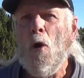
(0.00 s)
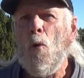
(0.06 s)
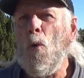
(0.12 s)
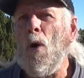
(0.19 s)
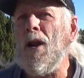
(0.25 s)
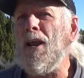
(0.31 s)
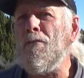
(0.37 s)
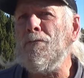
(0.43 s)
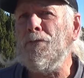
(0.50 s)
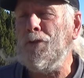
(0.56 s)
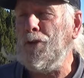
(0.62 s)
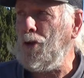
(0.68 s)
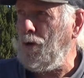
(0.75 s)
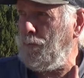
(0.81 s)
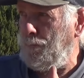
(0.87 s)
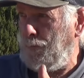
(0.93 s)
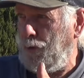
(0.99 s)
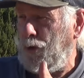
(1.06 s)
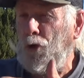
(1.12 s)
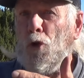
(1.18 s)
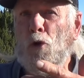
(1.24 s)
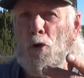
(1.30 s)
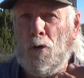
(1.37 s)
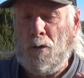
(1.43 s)
What if
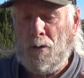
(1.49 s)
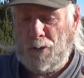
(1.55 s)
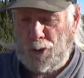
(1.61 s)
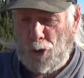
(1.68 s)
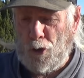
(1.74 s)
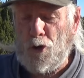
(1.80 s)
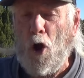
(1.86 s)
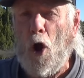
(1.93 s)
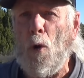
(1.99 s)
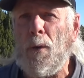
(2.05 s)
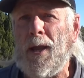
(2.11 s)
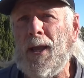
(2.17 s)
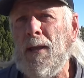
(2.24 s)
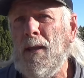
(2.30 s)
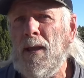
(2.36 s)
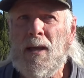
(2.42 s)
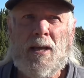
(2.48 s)
you're going